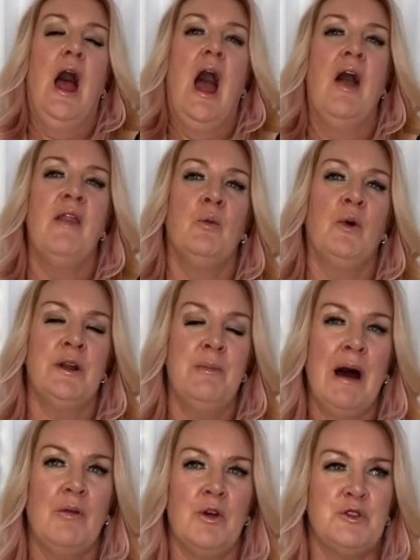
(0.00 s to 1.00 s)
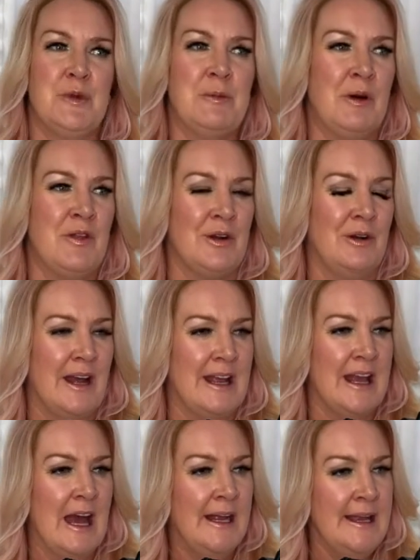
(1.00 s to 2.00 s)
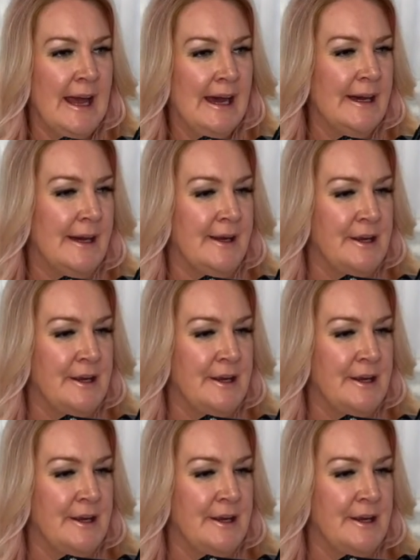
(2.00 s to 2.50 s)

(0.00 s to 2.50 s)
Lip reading: And then what about those people that are like, yeah,